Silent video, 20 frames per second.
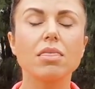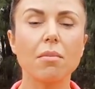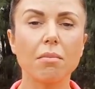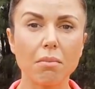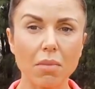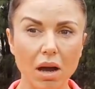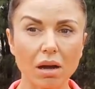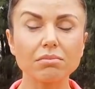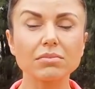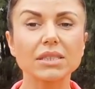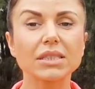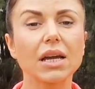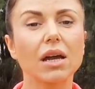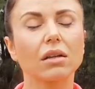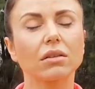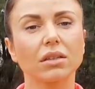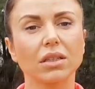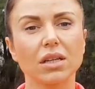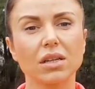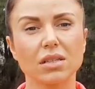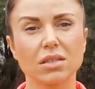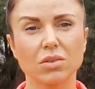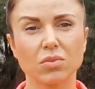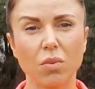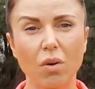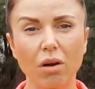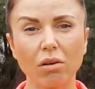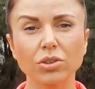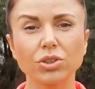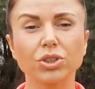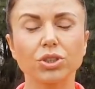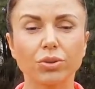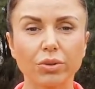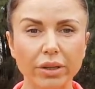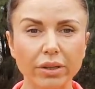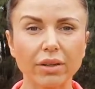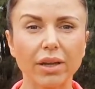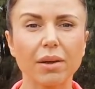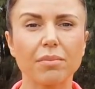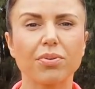the mums out there as well
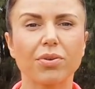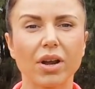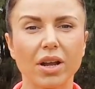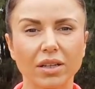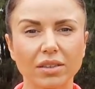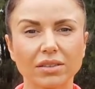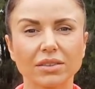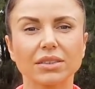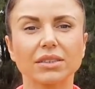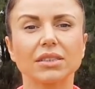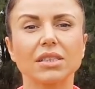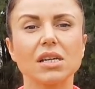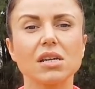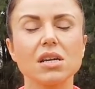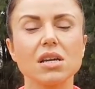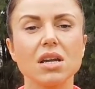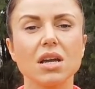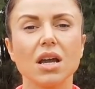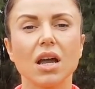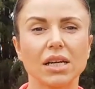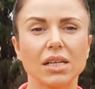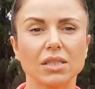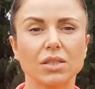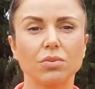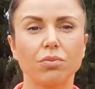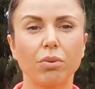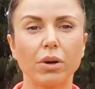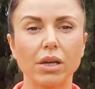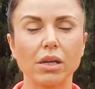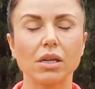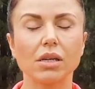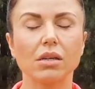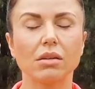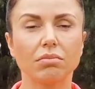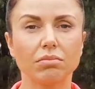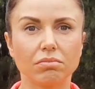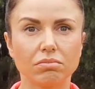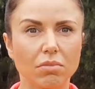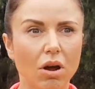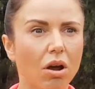during their pregnancy. As
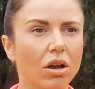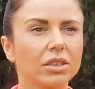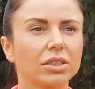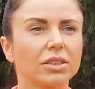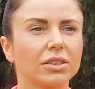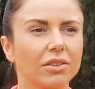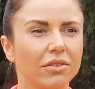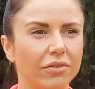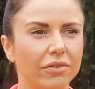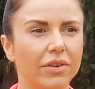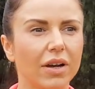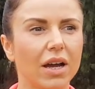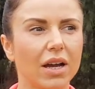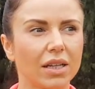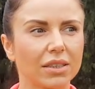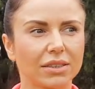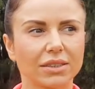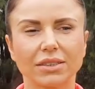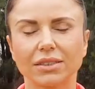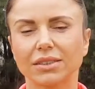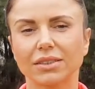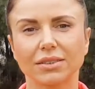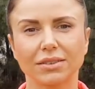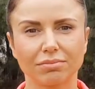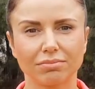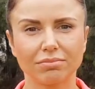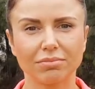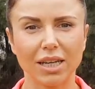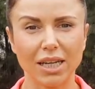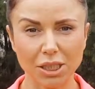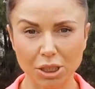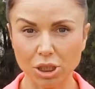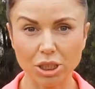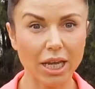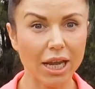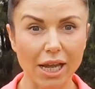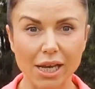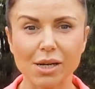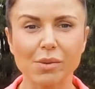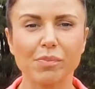we, most of us
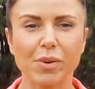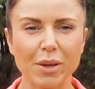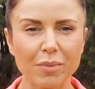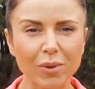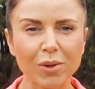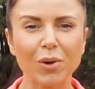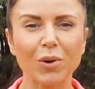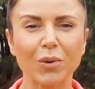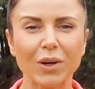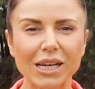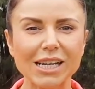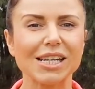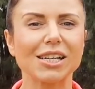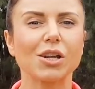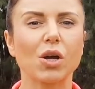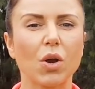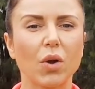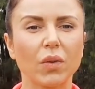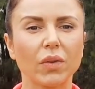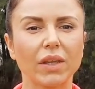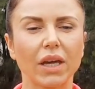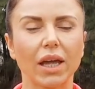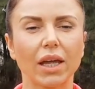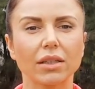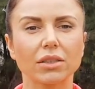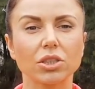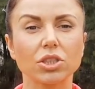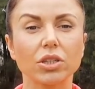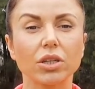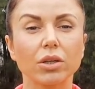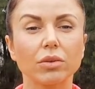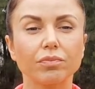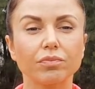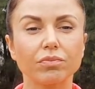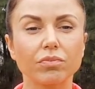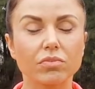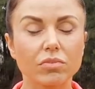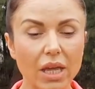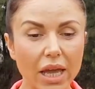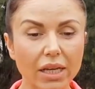educated people, already know that
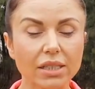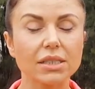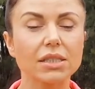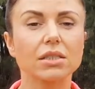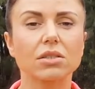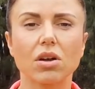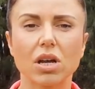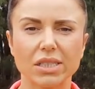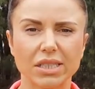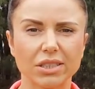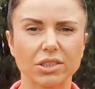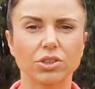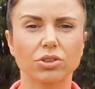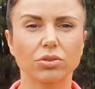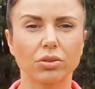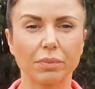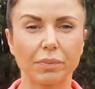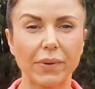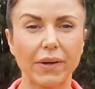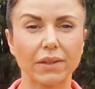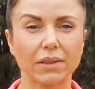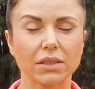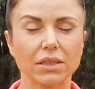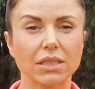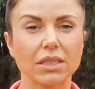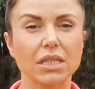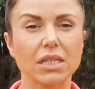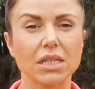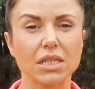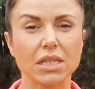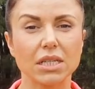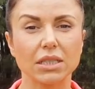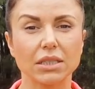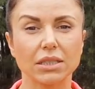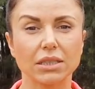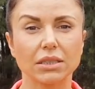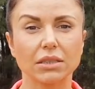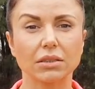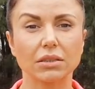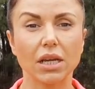exercising during pregnancy is
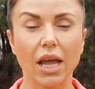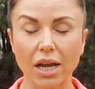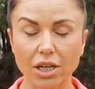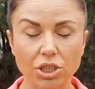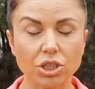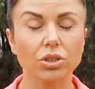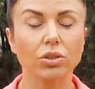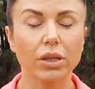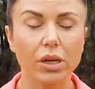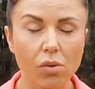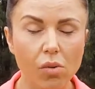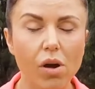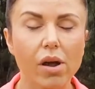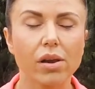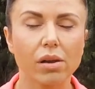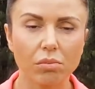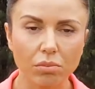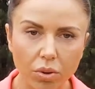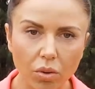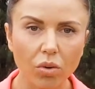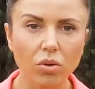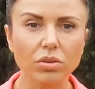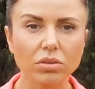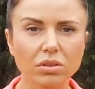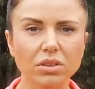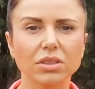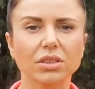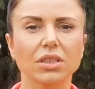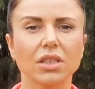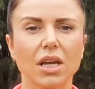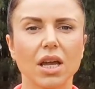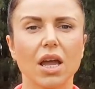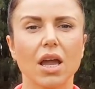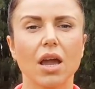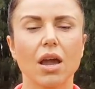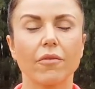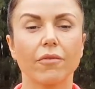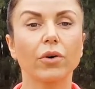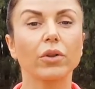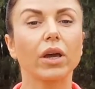actually quite important
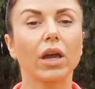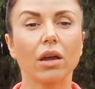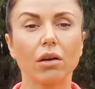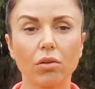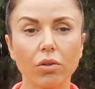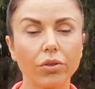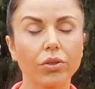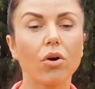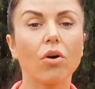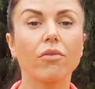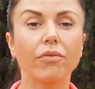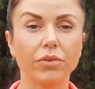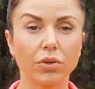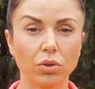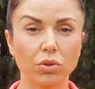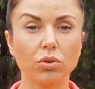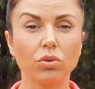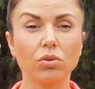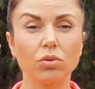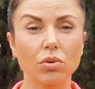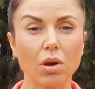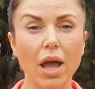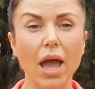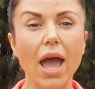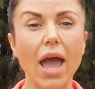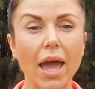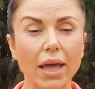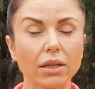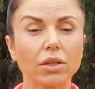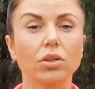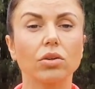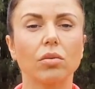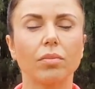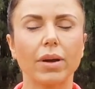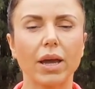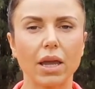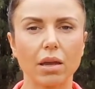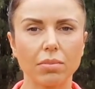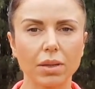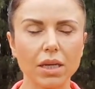for the health of you and your
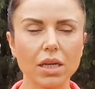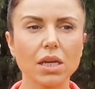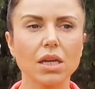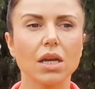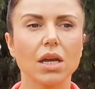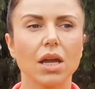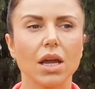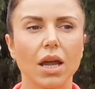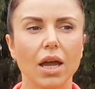baby,